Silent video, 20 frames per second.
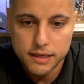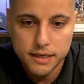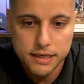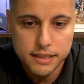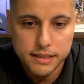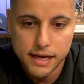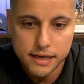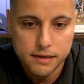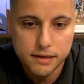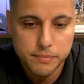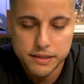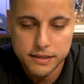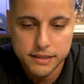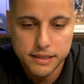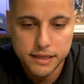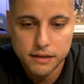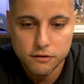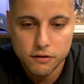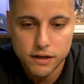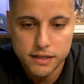that could be the
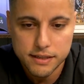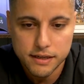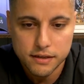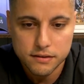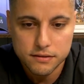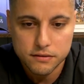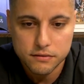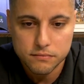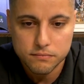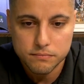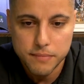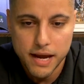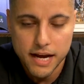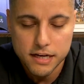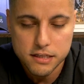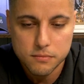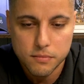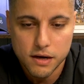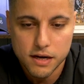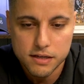key right there to
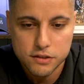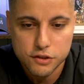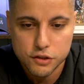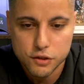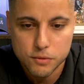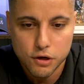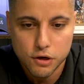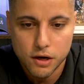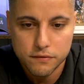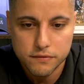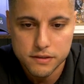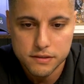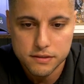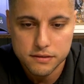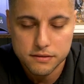maximizing your profits.